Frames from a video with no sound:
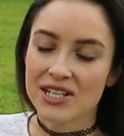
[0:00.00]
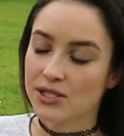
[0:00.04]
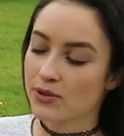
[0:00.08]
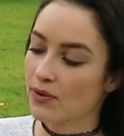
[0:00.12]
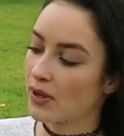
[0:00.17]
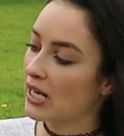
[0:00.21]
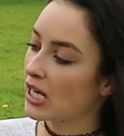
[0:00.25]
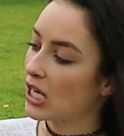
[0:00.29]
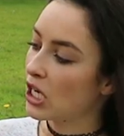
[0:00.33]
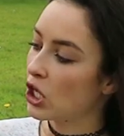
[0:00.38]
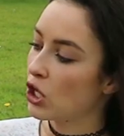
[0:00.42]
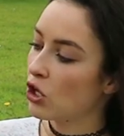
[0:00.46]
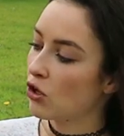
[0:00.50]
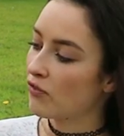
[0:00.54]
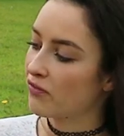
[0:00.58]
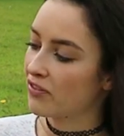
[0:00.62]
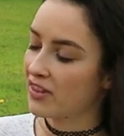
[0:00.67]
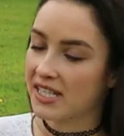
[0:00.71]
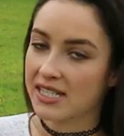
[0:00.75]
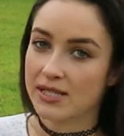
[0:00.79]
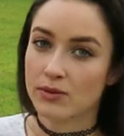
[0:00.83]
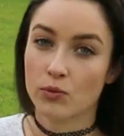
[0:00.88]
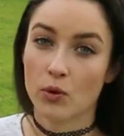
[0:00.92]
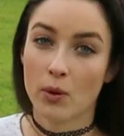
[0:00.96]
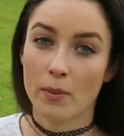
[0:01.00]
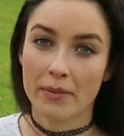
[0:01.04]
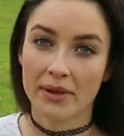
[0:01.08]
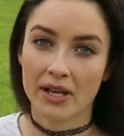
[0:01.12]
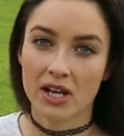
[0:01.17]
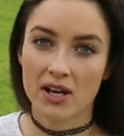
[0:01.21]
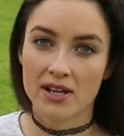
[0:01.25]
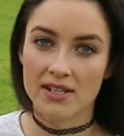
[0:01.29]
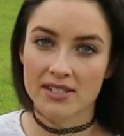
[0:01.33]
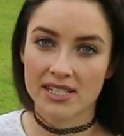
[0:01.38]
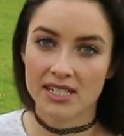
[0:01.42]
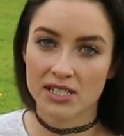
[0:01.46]
so I love this one
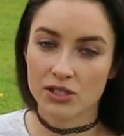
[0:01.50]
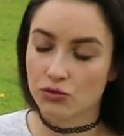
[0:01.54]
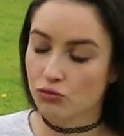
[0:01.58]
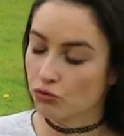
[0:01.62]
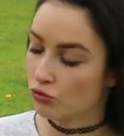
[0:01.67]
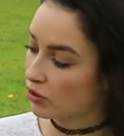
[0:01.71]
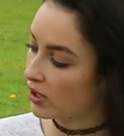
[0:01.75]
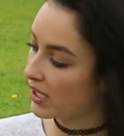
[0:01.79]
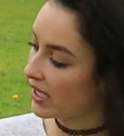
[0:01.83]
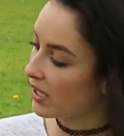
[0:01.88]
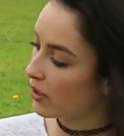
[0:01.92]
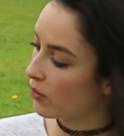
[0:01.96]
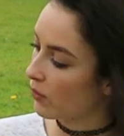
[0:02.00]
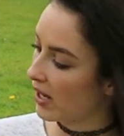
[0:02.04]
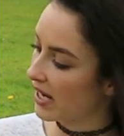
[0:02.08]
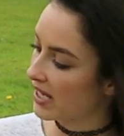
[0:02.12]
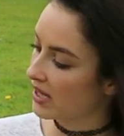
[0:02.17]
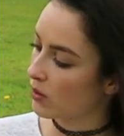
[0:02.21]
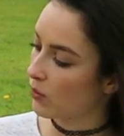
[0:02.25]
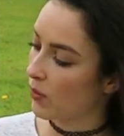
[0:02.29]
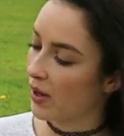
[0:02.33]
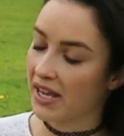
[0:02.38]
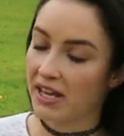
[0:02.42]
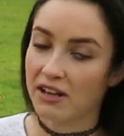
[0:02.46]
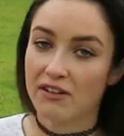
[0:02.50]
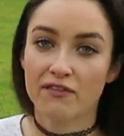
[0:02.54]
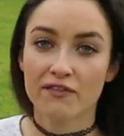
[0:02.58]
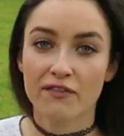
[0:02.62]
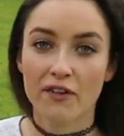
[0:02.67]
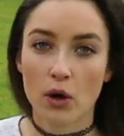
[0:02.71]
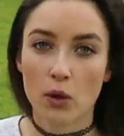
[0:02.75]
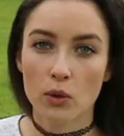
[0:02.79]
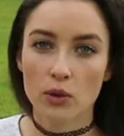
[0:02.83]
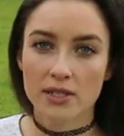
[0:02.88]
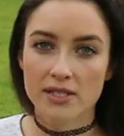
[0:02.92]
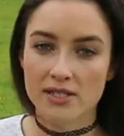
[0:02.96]
because it's really great the way it
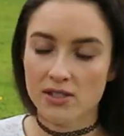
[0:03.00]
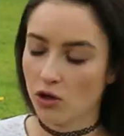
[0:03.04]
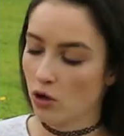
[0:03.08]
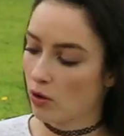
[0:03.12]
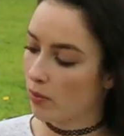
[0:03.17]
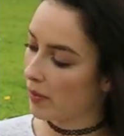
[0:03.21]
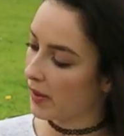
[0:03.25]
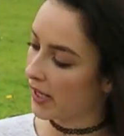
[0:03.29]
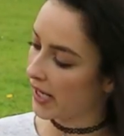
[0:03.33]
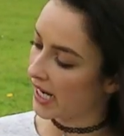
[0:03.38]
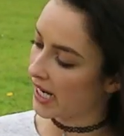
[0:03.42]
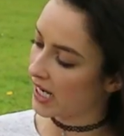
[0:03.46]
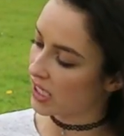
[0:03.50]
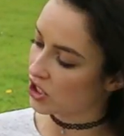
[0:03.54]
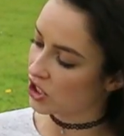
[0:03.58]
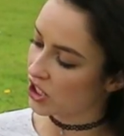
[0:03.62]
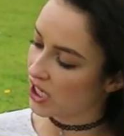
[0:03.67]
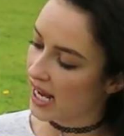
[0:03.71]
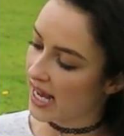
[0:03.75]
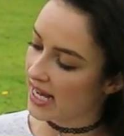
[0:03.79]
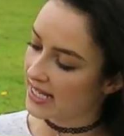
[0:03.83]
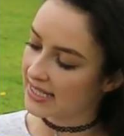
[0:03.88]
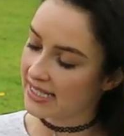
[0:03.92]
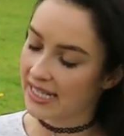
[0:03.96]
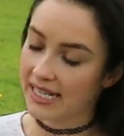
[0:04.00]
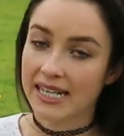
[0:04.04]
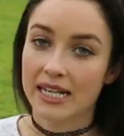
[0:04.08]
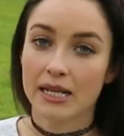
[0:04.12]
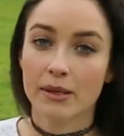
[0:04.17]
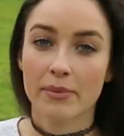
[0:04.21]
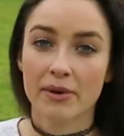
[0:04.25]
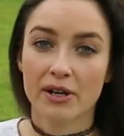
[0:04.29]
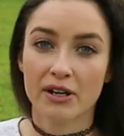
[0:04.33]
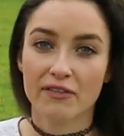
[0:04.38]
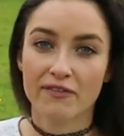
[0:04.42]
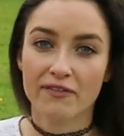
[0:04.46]
folds up it actually has a
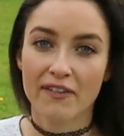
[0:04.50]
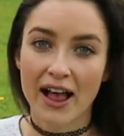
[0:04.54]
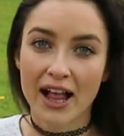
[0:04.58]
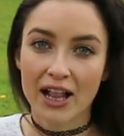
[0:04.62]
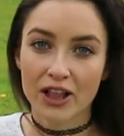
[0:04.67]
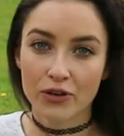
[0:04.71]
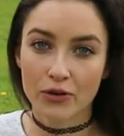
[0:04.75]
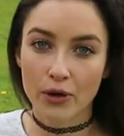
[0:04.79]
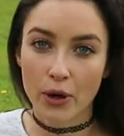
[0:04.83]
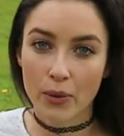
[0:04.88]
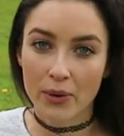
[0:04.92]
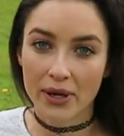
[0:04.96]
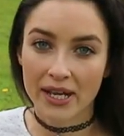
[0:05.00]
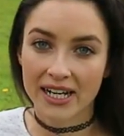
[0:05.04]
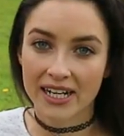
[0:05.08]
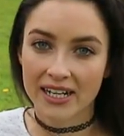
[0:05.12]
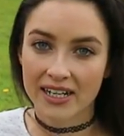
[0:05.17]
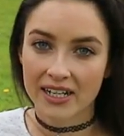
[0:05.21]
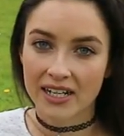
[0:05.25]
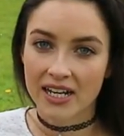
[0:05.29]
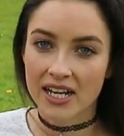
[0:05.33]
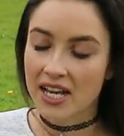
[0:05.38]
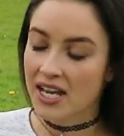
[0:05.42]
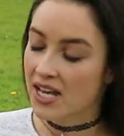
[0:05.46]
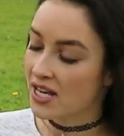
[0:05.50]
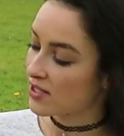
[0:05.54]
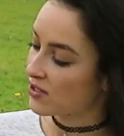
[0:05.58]
little bit of velcro here